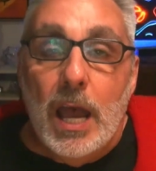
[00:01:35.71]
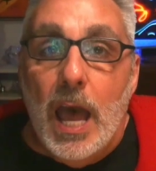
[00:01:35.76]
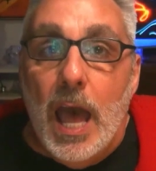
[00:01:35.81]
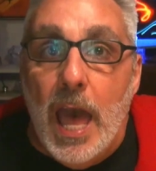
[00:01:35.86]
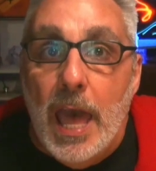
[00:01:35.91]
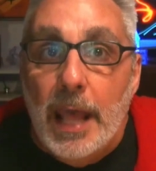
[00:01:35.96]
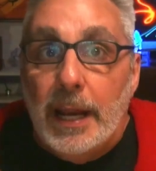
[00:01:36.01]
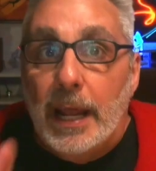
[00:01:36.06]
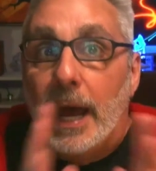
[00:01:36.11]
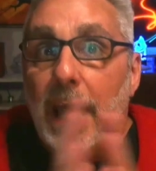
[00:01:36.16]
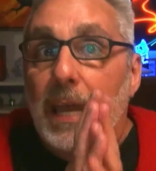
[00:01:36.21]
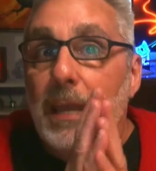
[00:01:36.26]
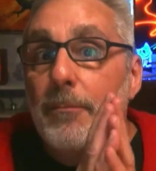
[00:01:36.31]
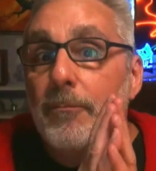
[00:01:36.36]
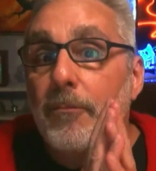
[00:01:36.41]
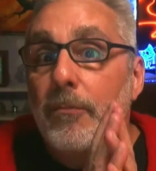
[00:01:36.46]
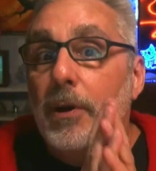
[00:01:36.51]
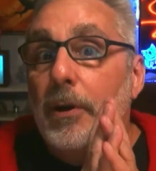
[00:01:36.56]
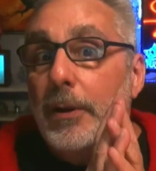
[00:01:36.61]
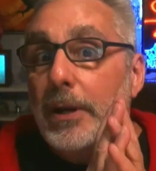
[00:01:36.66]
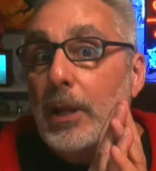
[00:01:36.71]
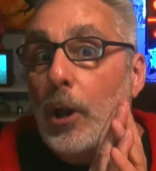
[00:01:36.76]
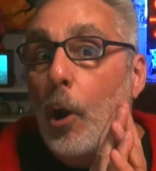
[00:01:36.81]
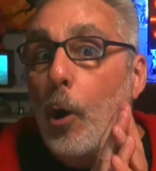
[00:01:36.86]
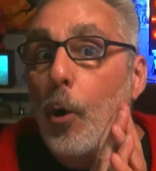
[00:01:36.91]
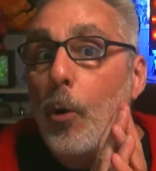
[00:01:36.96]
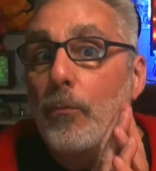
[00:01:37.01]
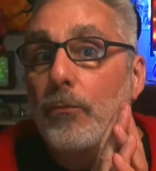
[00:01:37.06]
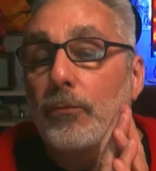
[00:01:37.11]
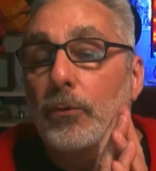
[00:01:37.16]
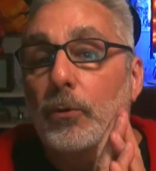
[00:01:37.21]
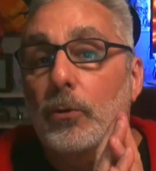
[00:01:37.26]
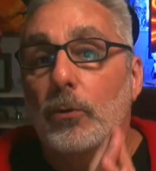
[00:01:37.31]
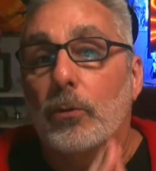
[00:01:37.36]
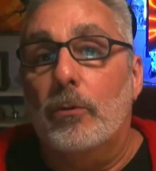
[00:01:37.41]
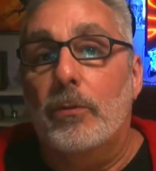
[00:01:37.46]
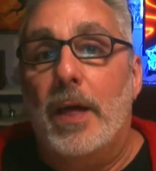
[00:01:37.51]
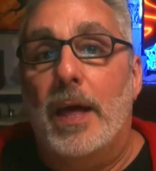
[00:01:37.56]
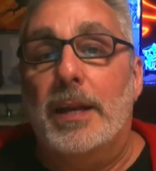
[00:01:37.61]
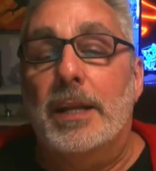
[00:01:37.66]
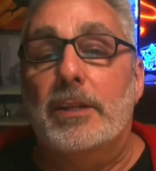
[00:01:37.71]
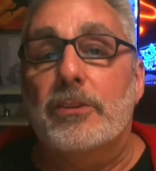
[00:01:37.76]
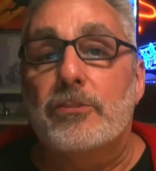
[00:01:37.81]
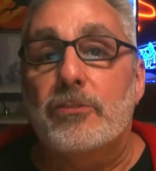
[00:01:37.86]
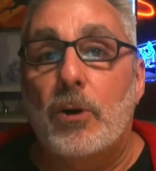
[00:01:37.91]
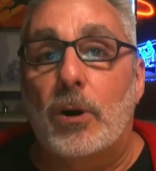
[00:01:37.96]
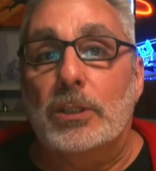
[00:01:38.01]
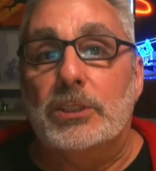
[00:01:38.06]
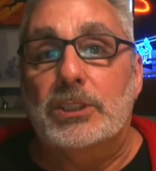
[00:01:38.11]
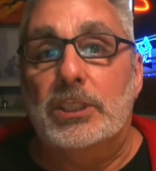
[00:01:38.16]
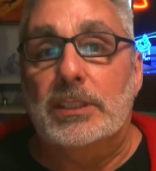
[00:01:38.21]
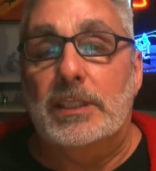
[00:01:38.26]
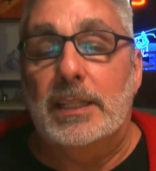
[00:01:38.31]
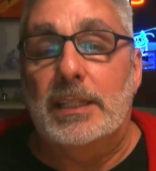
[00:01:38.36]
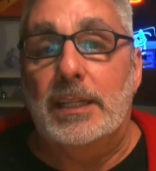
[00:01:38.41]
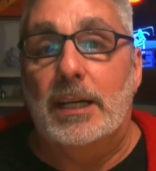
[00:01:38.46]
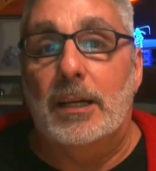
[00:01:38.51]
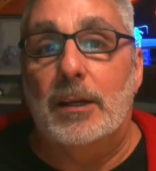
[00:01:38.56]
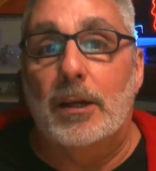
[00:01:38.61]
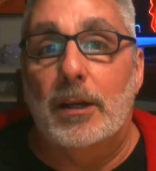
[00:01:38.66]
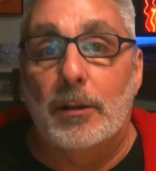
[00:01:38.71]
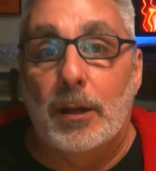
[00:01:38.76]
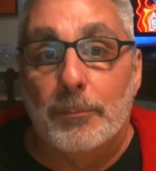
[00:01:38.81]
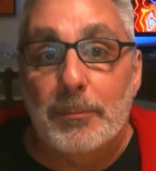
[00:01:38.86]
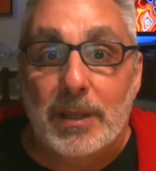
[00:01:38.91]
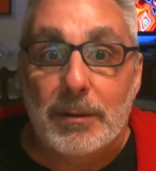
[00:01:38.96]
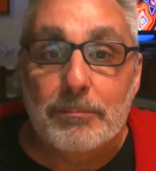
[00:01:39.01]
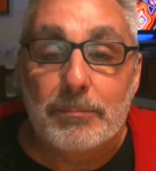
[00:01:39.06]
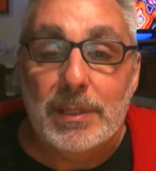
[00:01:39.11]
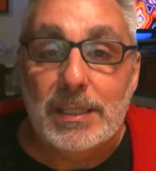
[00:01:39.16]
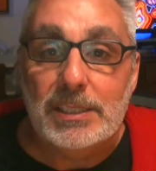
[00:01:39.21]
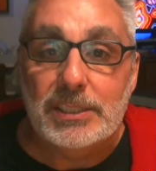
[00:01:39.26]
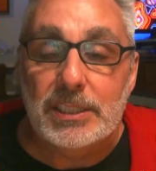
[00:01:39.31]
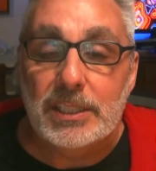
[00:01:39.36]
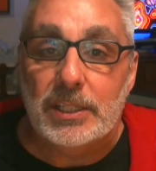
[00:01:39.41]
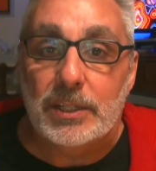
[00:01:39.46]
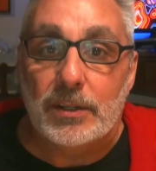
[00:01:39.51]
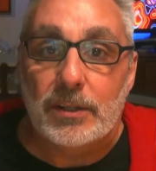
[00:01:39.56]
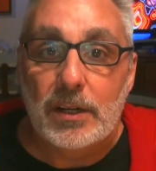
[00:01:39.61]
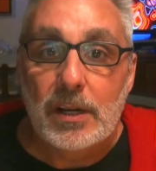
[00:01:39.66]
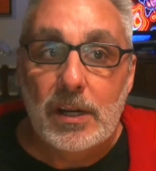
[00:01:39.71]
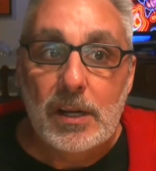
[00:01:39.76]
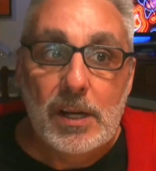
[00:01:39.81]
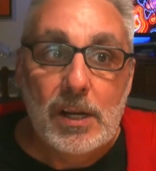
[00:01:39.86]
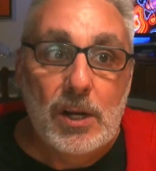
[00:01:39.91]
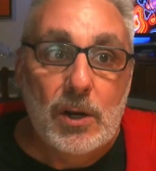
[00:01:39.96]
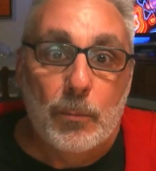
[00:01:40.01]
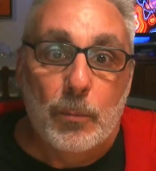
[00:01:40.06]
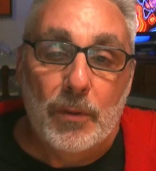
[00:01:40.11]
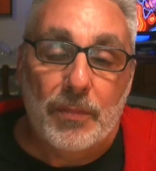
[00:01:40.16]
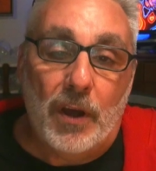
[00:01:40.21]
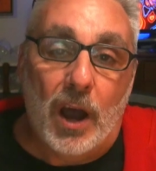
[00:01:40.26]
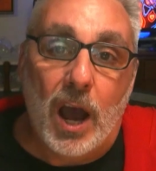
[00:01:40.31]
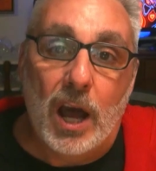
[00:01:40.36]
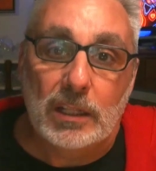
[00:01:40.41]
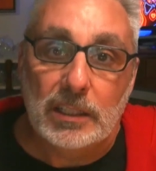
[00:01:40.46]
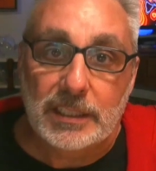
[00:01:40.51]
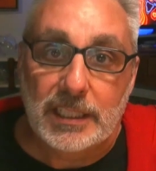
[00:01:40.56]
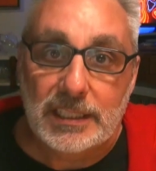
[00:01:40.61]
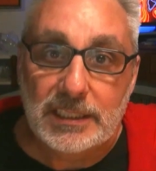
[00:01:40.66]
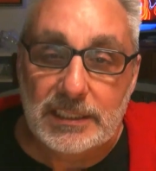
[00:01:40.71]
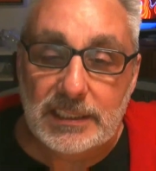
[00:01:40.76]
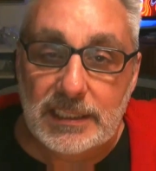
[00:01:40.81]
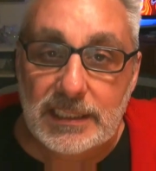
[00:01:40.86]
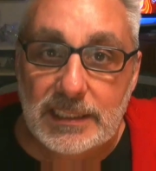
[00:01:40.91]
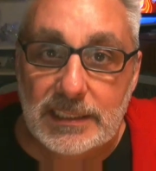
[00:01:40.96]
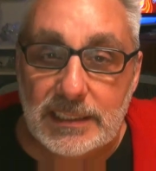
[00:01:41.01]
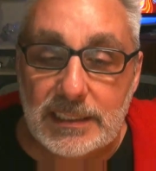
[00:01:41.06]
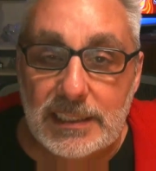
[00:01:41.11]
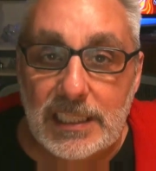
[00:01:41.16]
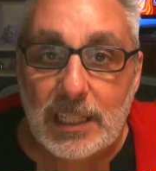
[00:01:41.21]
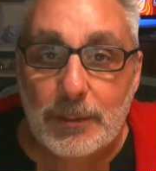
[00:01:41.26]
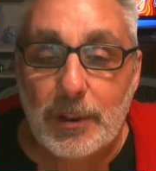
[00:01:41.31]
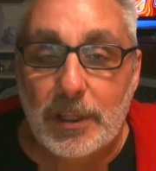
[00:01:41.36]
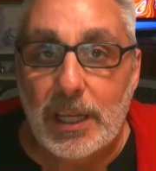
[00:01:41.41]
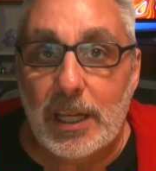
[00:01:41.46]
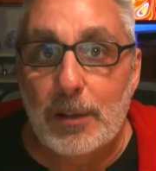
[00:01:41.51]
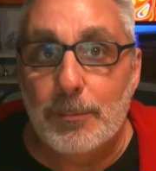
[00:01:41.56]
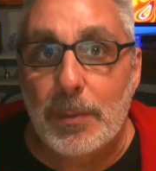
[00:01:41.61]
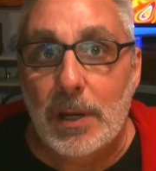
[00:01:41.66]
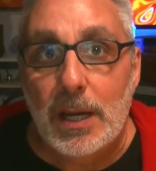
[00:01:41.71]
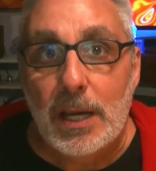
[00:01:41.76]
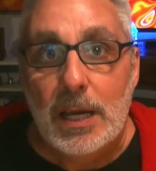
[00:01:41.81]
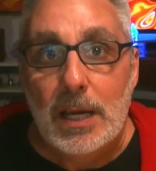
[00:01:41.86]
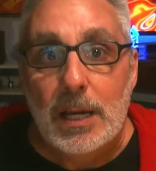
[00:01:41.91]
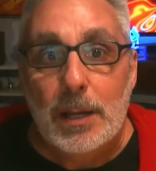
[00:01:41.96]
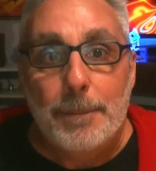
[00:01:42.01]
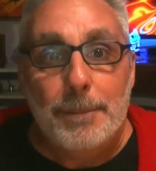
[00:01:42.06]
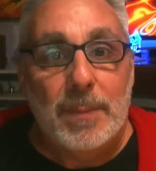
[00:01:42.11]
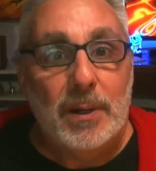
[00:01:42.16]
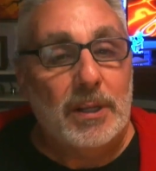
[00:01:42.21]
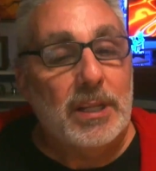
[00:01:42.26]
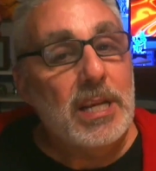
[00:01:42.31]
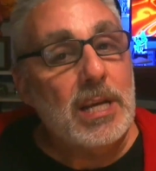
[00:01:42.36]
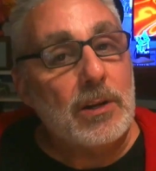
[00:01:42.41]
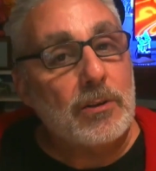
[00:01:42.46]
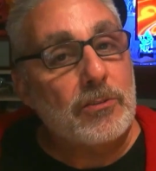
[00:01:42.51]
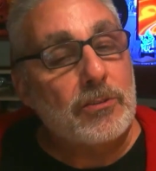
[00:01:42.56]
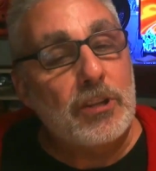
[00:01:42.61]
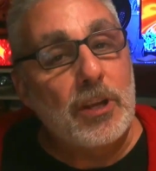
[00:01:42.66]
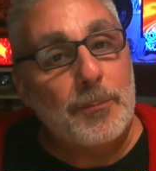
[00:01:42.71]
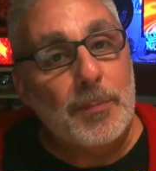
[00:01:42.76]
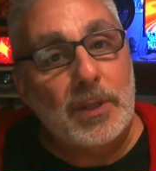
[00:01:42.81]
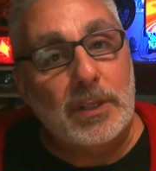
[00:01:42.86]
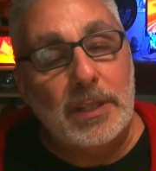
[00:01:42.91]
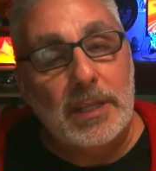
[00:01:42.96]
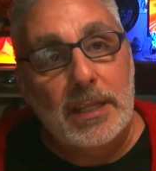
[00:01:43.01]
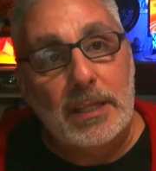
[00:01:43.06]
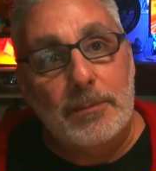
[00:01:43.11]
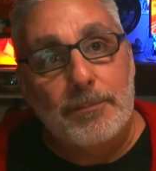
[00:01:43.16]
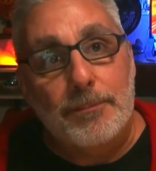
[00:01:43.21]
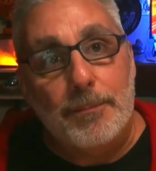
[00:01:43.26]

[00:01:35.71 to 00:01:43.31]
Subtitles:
and I am very hopeful that it starts to get a bit busier with the holiday season coming up. But here, typically